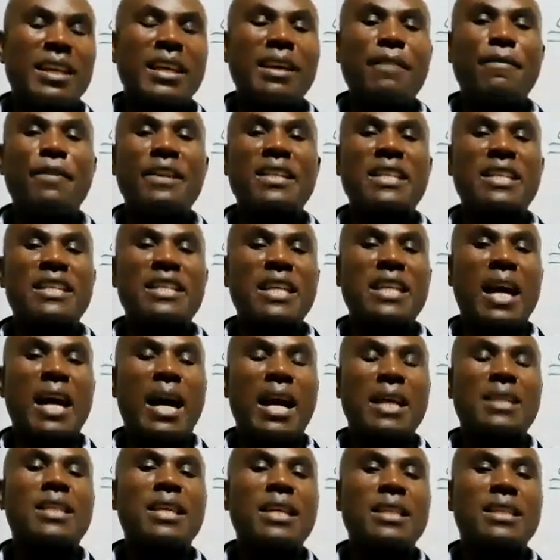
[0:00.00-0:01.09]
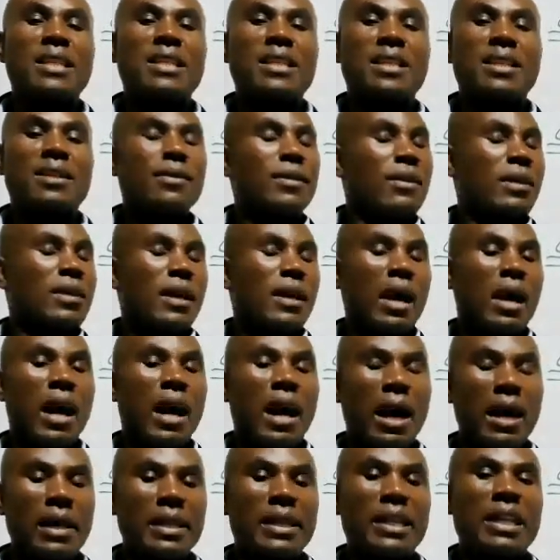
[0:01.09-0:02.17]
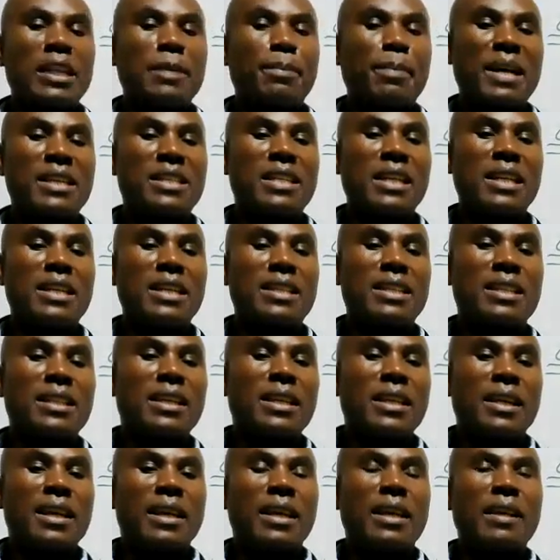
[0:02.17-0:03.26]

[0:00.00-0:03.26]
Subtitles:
If it is assets, 100%.